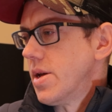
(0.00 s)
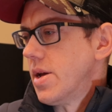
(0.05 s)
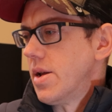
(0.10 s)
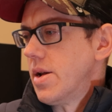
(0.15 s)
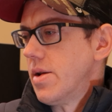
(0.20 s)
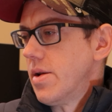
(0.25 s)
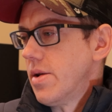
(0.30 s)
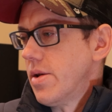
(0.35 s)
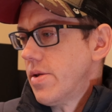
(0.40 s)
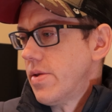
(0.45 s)

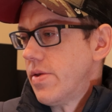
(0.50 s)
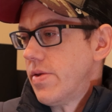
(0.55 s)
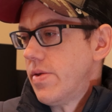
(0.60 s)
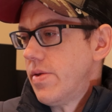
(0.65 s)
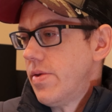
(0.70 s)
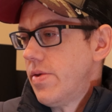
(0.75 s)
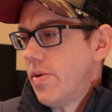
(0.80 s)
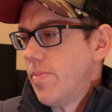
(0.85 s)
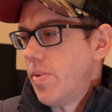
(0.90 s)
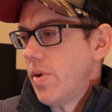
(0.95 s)
And
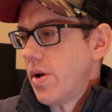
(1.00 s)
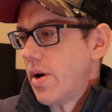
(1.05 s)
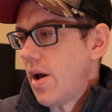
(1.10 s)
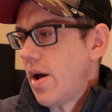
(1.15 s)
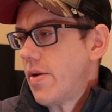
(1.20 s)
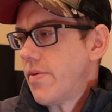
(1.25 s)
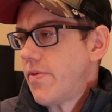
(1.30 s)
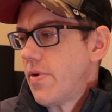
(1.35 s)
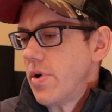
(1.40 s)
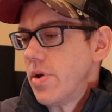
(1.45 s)
depending on
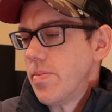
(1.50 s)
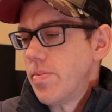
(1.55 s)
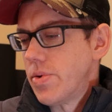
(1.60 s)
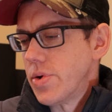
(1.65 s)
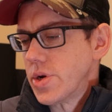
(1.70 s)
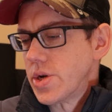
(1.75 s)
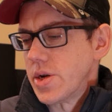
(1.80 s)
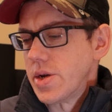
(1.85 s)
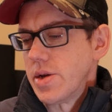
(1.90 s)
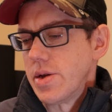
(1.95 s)
how far you
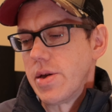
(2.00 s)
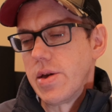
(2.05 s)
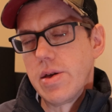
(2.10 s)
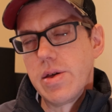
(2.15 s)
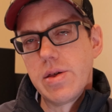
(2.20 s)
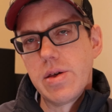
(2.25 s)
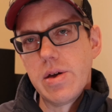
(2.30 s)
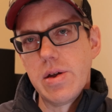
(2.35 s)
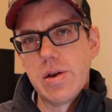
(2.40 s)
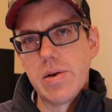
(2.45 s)
push it
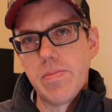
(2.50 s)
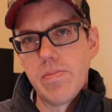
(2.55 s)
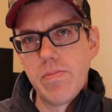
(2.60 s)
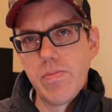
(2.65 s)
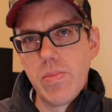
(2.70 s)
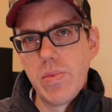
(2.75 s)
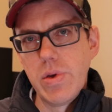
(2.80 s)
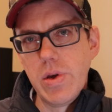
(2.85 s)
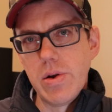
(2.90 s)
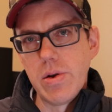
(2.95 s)
is going to
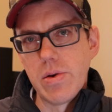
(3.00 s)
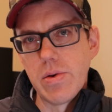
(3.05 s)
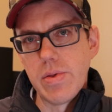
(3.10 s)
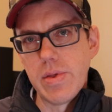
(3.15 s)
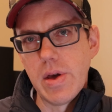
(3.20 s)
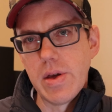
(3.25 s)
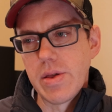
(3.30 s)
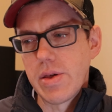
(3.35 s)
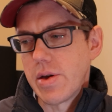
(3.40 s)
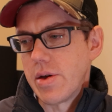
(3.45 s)

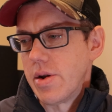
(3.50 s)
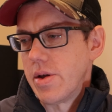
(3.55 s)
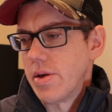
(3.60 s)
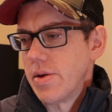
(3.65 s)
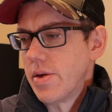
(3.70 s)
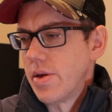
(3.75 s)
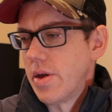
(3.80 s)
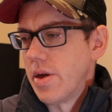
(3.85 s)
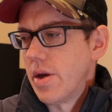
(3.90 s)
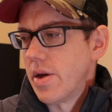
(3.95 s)
that's going to
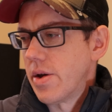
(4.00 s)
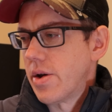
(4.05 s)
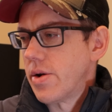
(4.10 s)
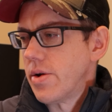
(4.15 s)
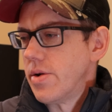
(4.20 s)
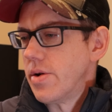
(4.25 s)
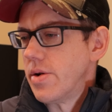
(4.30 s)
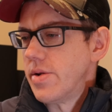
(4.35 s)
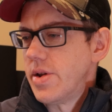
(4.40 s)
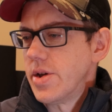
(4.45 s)

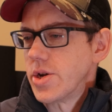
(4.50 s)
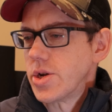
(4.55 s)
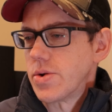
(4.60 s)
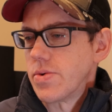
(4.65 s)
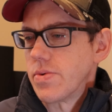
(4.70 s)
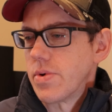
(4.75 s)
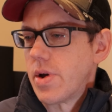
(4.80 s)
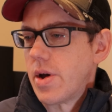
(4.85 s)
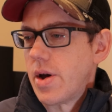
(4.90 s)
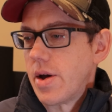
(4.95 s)
incur
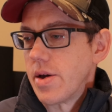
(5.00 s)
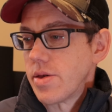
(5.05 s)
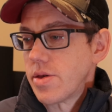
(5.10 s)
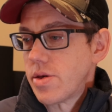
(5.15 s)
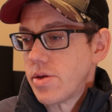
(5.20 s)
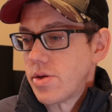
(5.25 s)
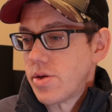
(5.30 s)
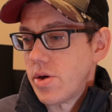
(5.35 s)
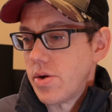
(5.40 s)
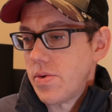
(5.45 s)
additional
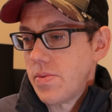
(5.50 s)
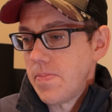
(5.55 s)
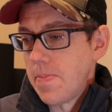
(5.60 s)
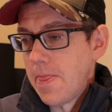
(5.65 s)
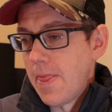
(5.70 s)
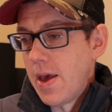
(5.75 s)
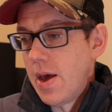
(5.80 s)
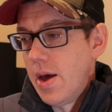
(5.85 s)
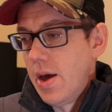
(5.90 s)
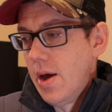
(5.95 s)
costs. So
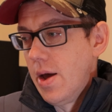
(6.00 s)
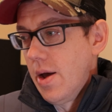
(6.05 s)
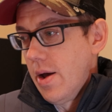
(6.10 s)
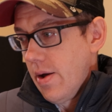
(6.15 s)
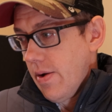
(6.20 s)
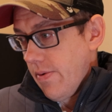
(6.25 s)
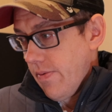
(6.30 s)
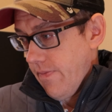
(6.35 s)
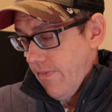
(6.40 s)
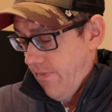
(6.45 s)

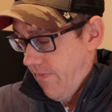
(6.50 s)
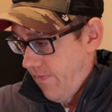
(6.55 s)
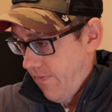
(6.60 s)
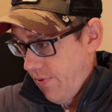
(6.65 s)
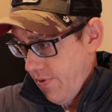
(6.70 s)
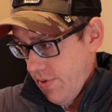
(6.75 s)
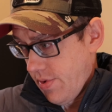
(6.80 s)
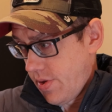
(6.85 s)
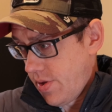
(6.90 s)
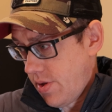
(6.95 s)

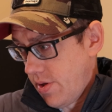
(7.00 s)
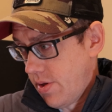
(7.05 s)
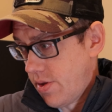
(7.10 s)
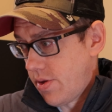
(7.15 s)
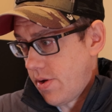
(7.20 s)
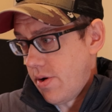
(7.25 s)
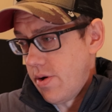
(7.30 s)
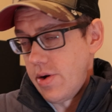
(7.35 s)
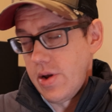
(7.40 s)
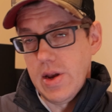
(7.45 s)
first,
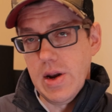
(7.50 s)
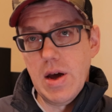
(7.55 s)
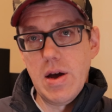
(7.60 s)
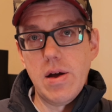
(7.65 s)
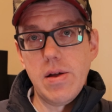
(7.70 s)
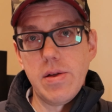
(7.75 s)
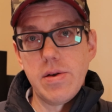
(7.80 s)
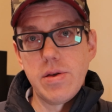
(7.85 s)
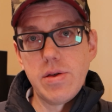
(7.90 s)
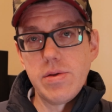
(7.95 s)
starting
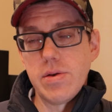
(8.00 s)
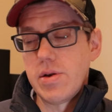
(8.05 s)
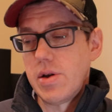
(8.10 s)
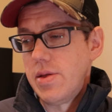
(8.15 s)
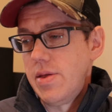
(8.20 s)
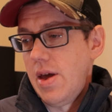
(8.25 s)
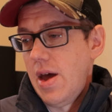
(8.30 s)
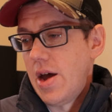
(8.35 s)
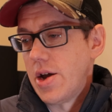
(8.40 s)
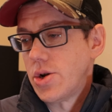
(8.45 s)
out, let's look
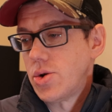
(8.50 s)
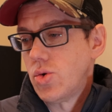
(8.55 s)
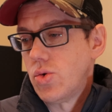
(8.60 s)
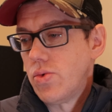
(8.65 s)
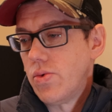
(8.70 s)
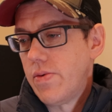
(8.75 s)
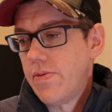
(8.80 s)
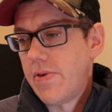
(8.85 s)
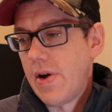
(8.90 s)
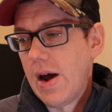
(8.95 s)
at the
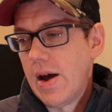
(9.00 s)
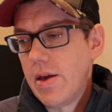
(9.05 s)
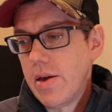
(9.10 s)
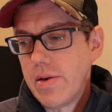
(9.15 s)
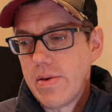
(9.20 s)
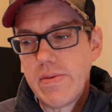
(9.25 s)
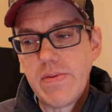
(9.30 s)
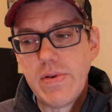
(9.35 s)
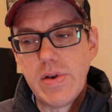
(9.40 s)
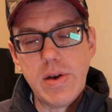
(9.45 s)
actual
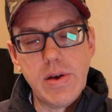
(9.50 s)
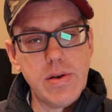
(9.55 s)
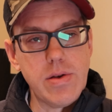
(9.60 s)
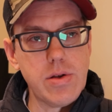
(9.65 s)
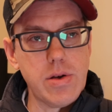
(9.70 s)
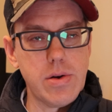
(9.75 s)
filing fee.